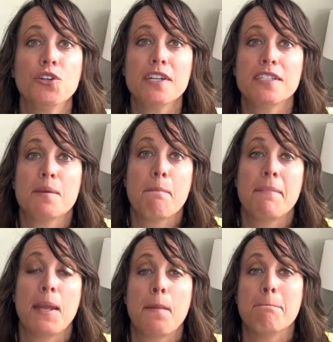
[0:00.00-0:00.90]
going to
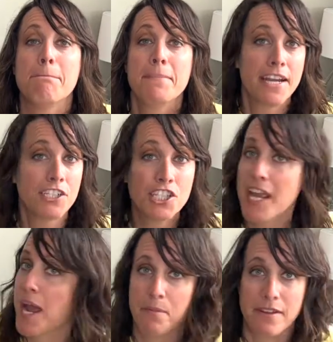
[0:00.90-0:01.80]
make magic
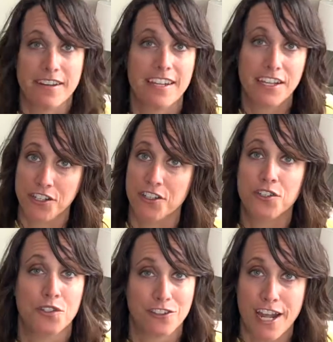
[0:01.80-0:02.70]
happen in
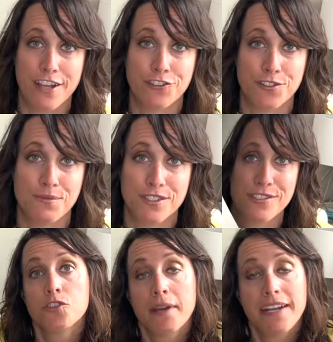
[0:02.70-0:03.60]
your classrooms.
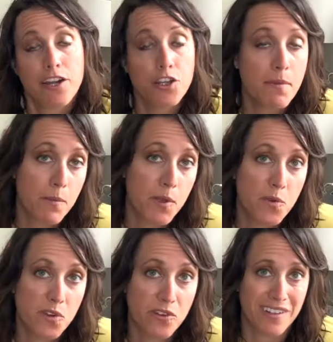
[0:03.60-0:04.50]
So by now you might be
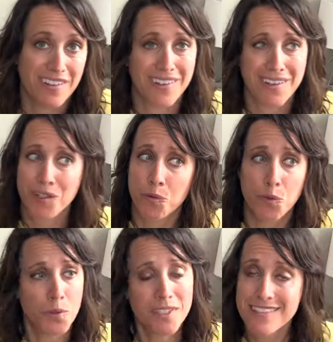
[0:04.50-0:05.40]
wondering, well,
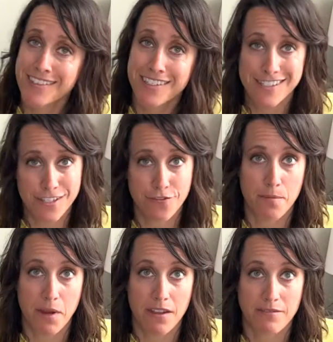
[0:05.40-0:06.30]
what's in this for
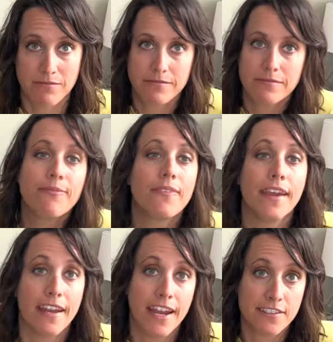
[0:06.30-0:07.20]
me?
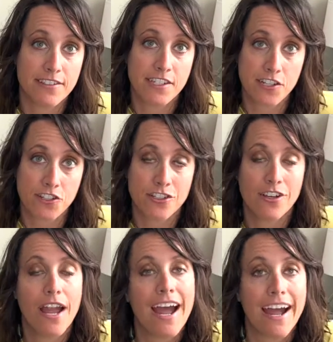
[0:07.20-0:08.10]
And as a teacher,
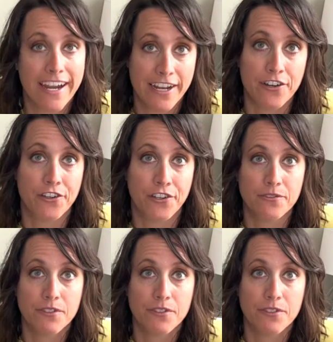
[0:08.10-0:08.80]
I hear you.